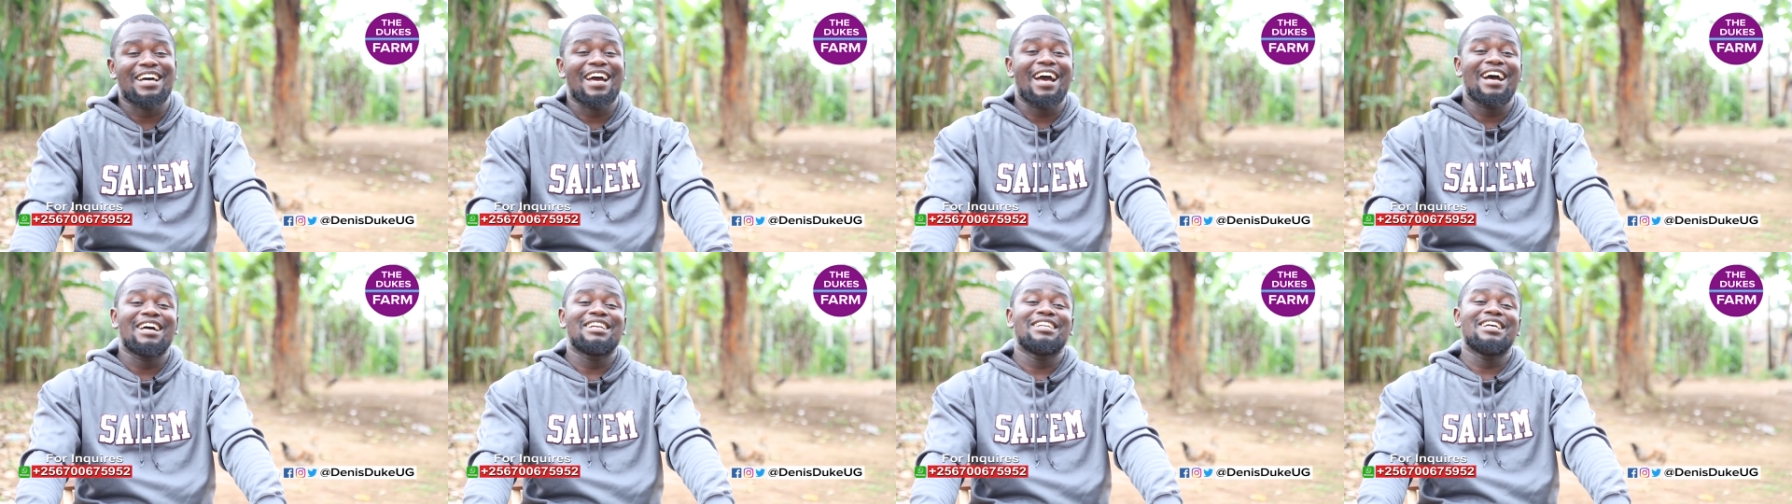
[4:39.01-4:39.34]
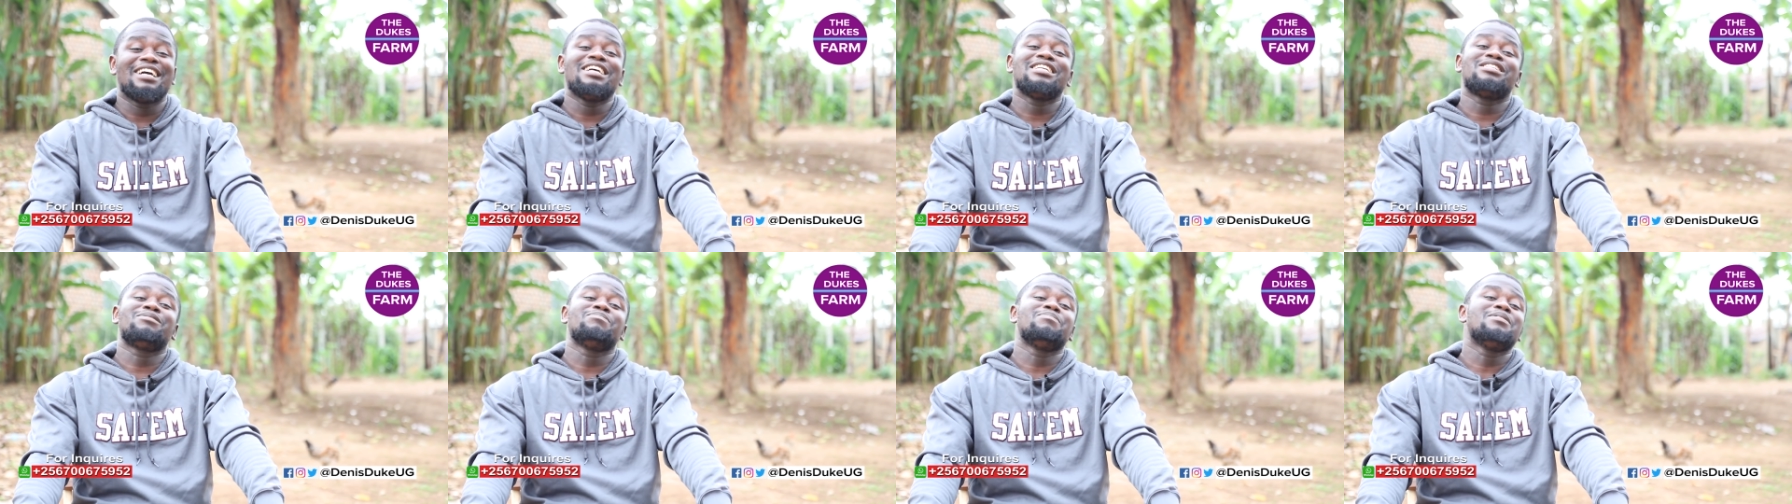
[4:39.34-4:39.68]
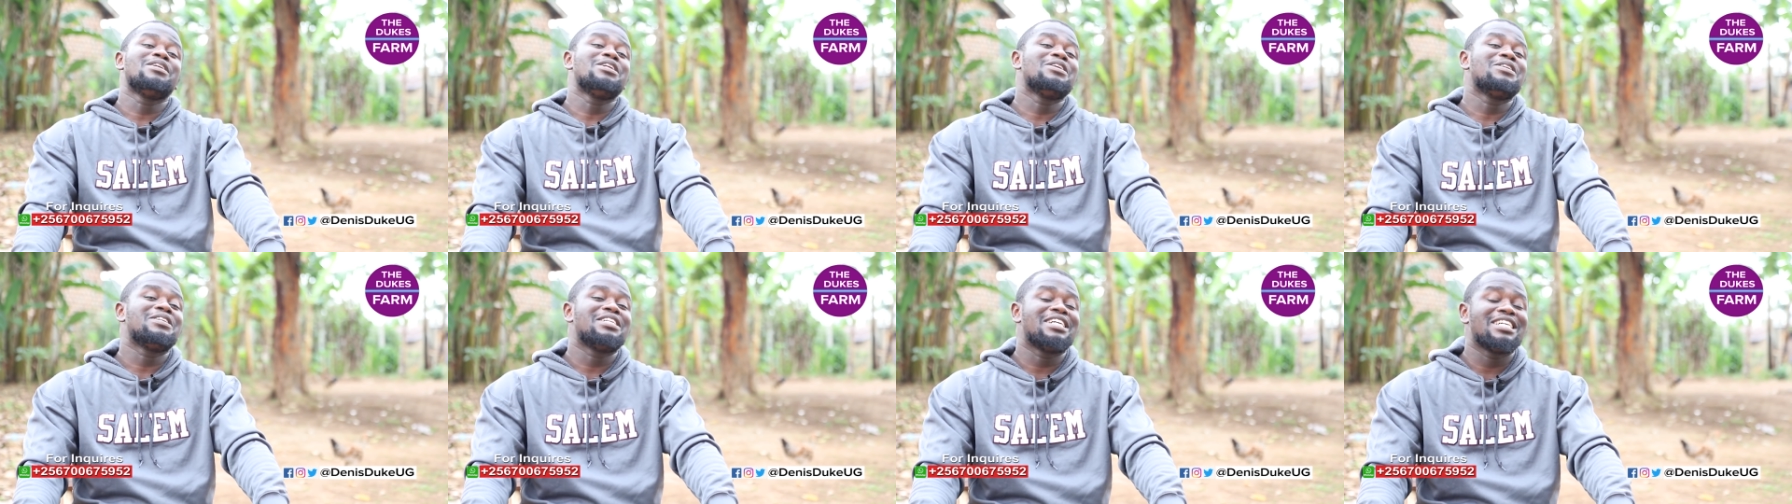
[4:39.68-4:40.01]
I had eight
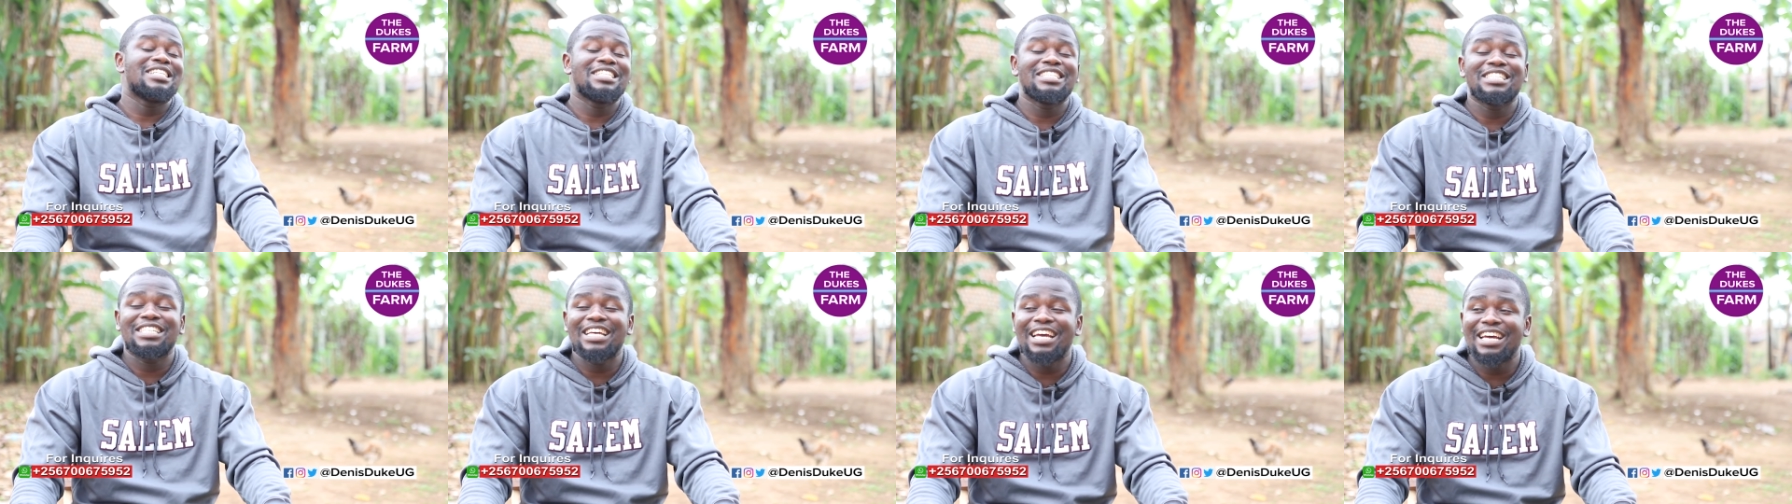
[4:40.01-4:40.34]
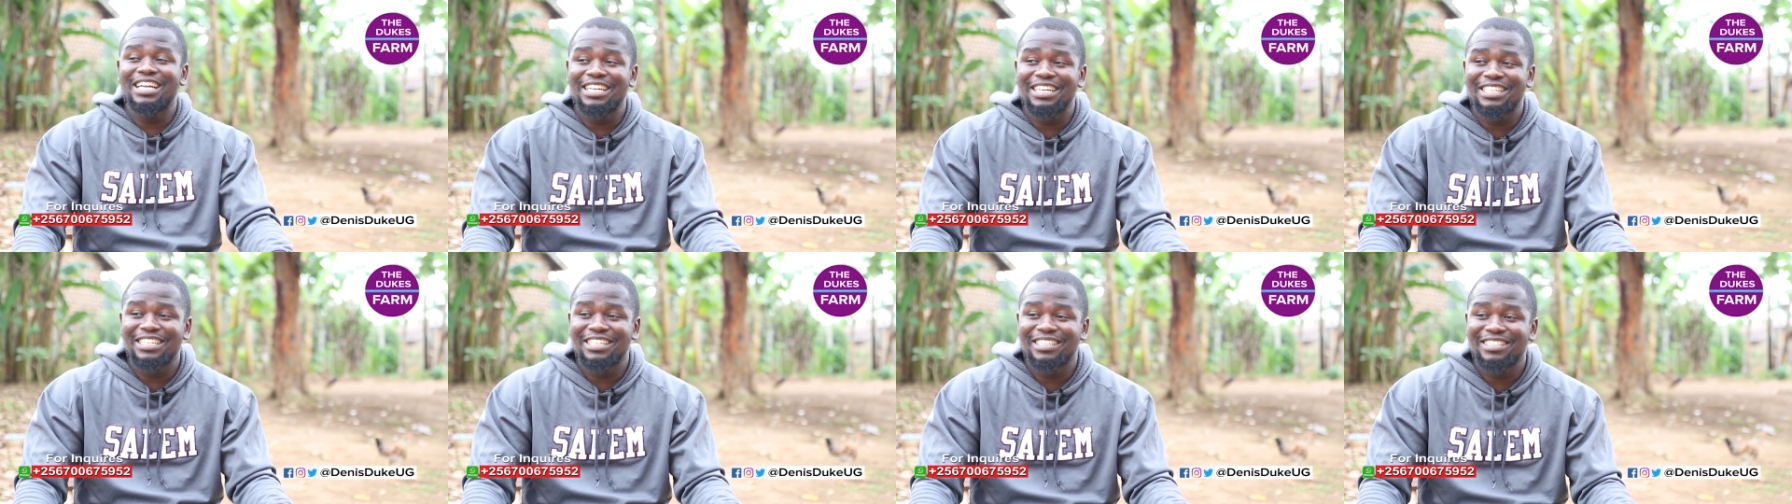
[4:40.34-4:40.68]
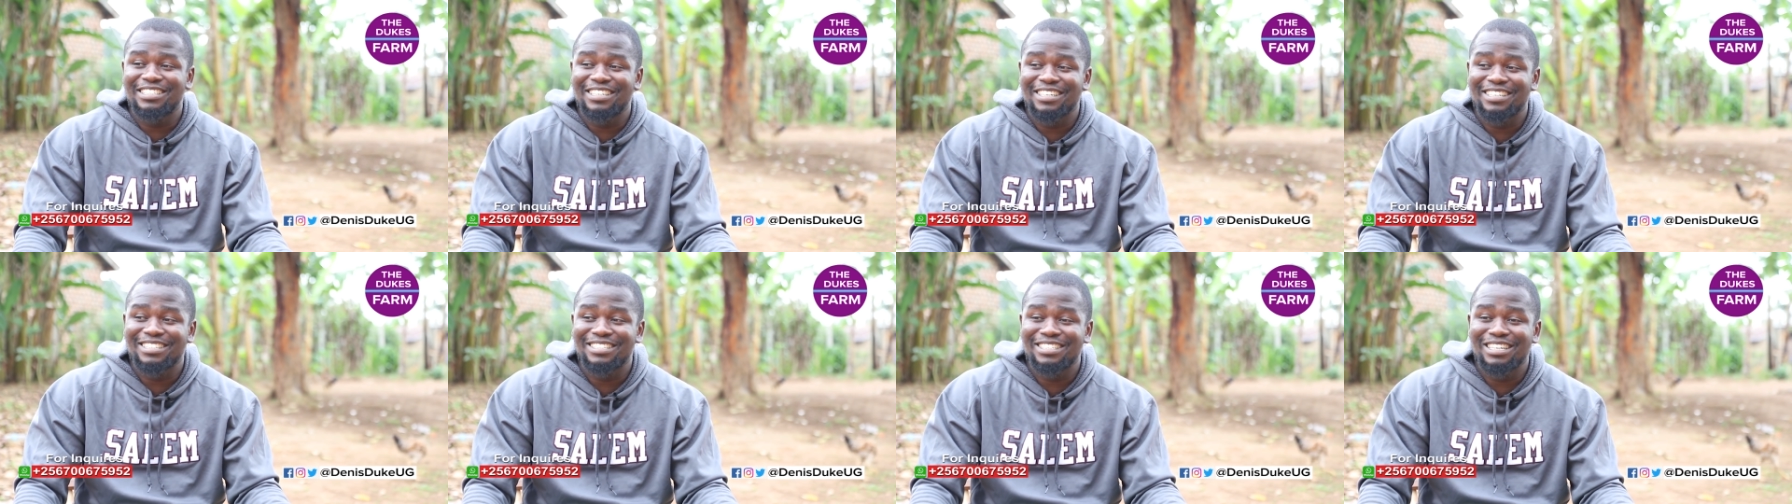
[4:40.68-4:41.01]
million and it ended
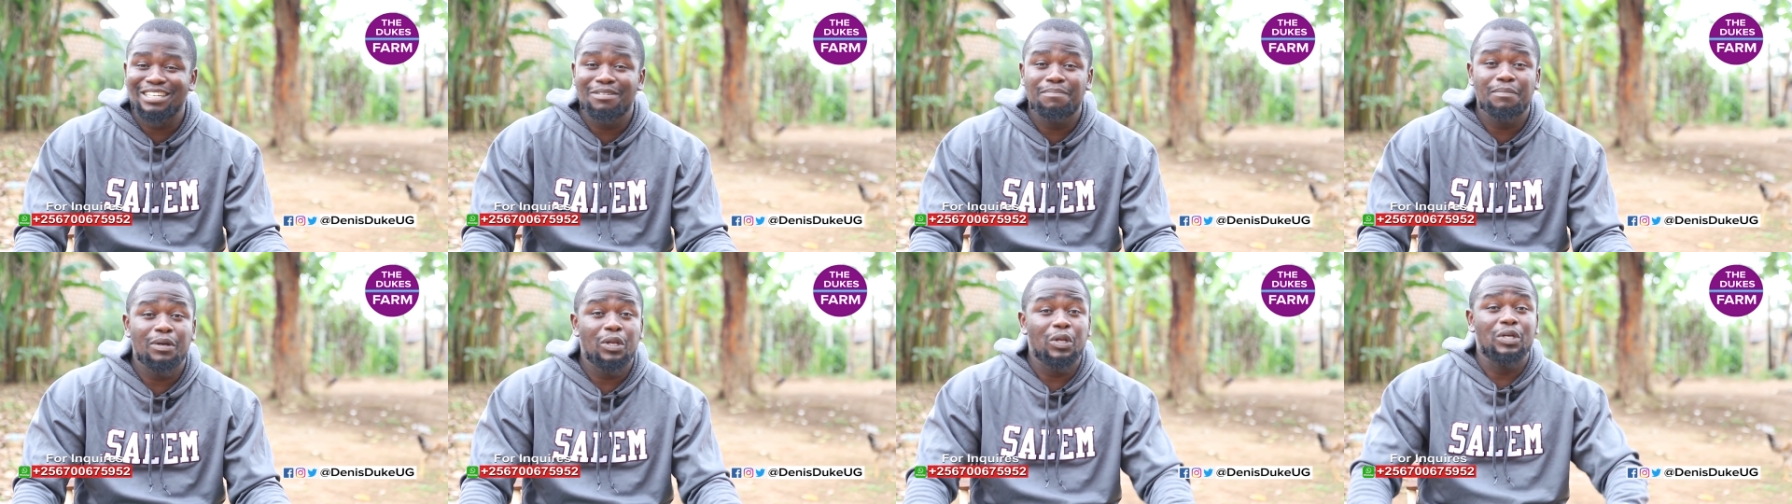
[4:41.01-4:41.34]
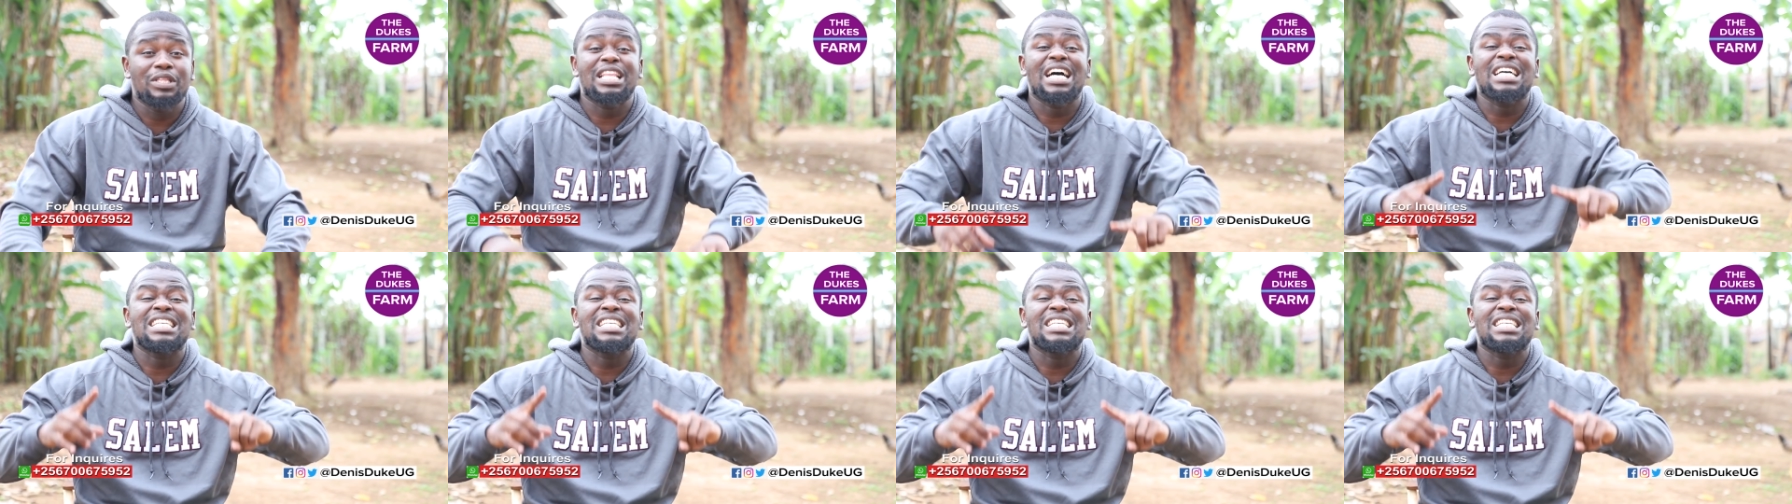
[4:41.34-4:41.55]
in sixteen million.